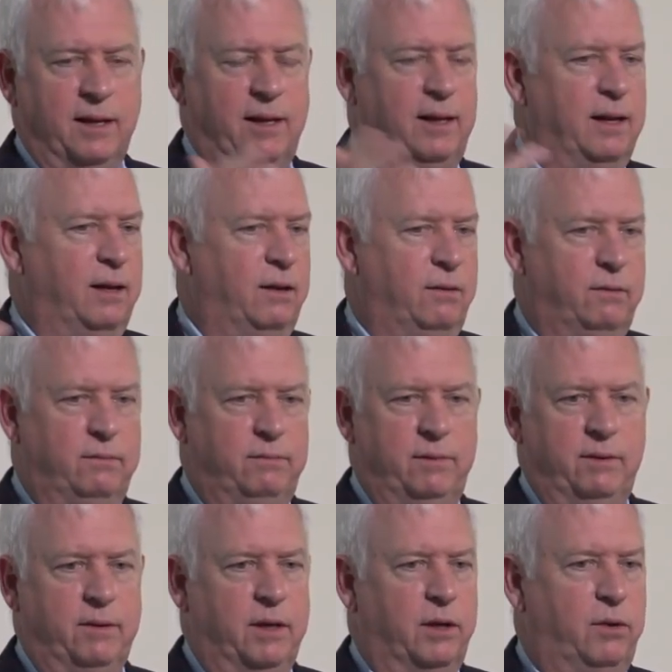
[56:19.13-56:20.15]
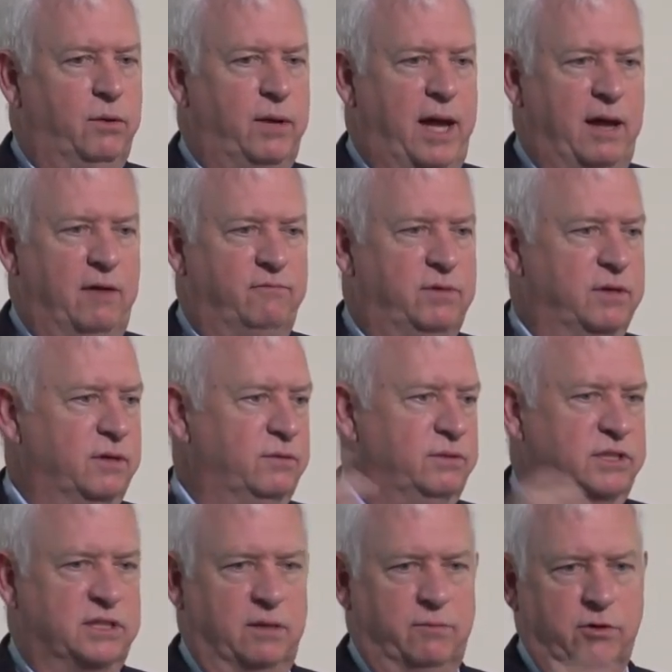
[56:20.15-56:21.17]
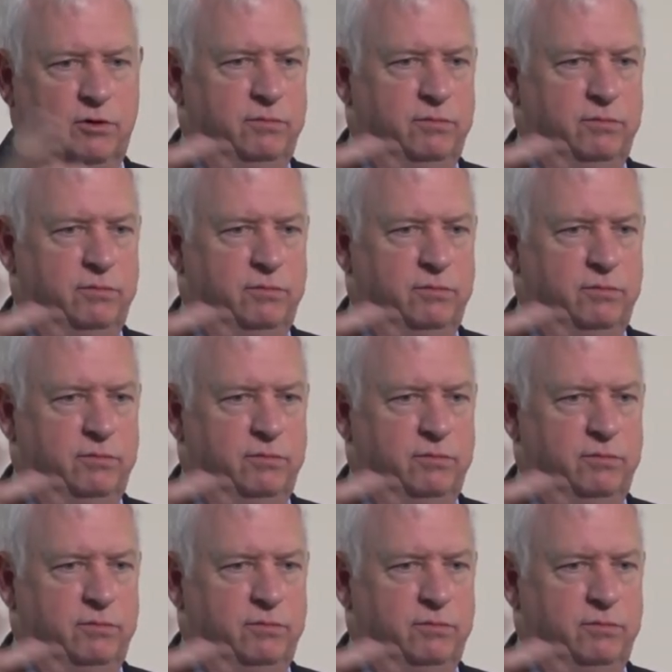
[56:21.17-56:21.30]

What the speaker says: you know, you go have dinner with someone